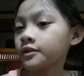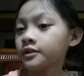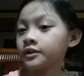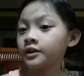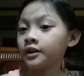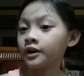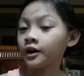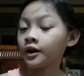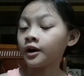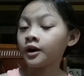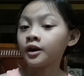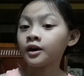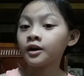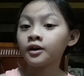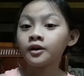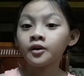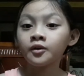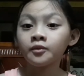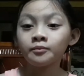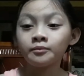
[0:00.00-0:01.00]
the
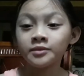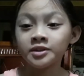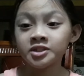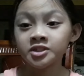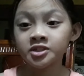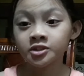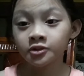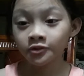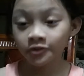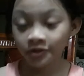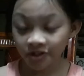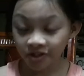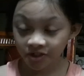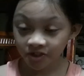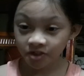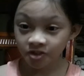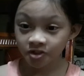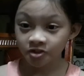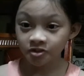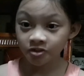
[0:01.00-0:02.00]

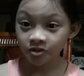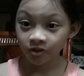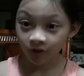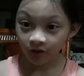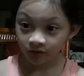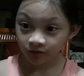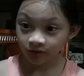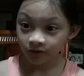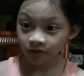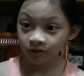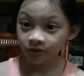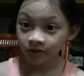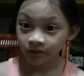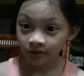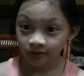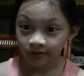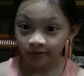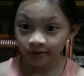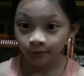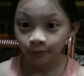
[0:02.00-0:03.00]
mysterious doctor
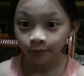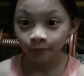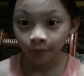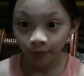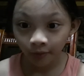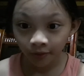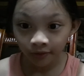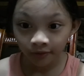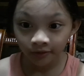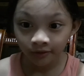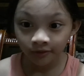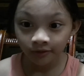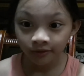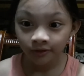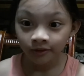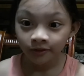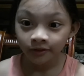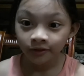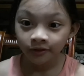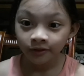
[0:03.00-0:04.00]
in the
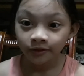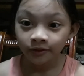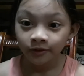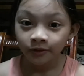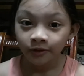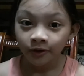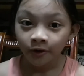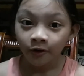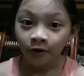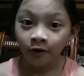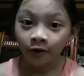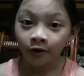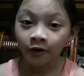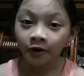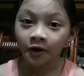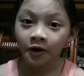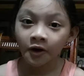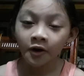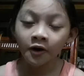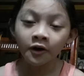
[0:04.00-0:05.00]
world?
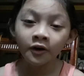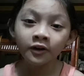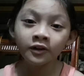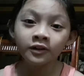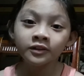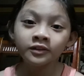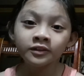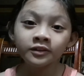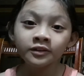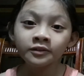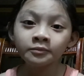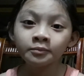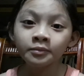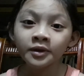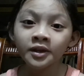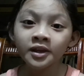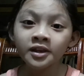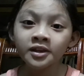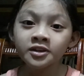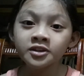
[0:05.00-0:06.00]
All the
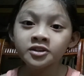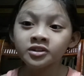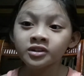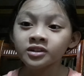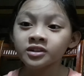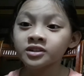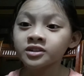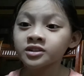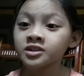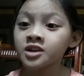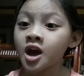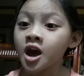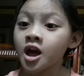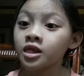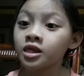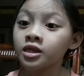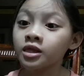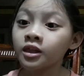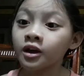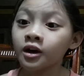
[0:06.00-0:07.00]
patients
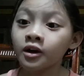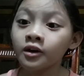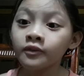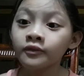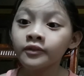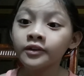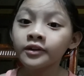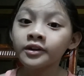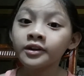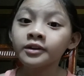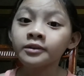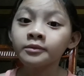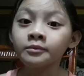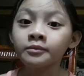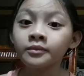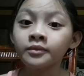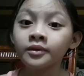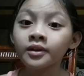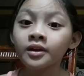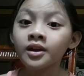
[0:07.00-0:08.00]
love
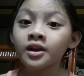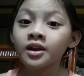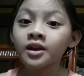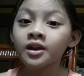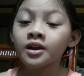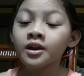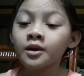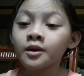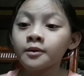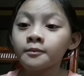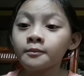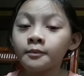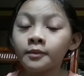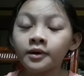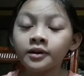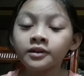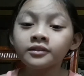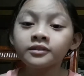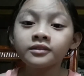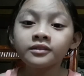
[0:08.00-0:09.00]
him,
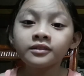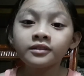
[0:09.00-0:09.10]
but